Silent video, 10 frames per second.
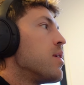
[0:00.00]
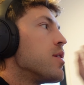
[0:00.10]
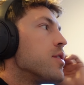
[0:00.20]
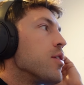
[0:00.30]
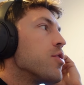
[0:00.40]

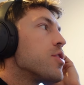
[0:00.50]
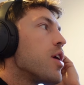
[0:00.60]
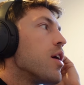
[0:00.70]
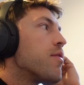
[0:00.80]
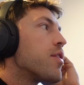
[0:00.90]
Still just
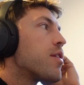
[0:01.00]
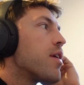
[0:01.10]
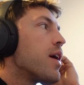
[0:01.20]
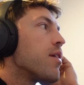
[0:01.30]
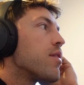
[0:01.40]
hovering
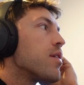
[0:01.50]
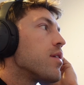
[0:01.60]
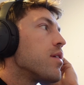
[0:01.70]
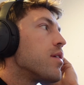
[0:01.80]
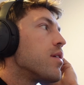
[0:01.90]
around
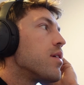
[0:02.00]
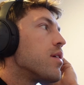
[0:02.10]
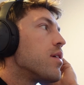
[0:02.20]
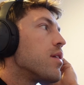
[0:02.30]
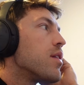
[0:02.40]

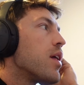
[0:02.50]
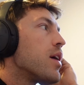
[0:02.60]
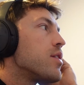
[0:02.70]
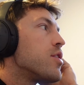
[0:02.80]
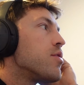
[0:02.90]

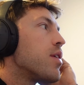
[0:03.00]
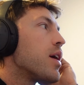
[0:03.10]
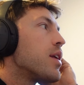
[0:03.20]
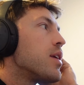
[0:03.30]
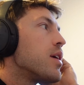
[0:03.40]
that
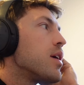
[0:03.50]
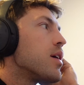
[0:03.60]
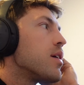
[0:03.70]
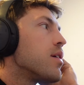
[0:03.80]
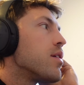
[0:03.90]

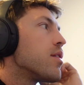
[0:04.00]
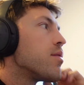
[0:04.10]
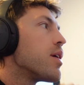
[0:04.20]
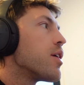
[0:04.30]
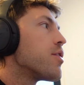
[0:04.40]
290,
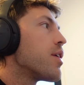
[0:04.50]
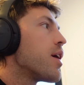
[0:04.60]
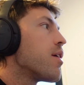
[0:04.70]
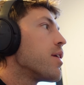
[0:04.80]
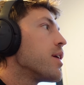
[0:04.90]
300
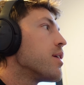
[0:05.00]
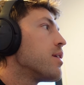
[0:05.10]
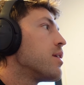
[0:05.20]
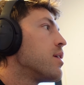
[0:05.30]
area.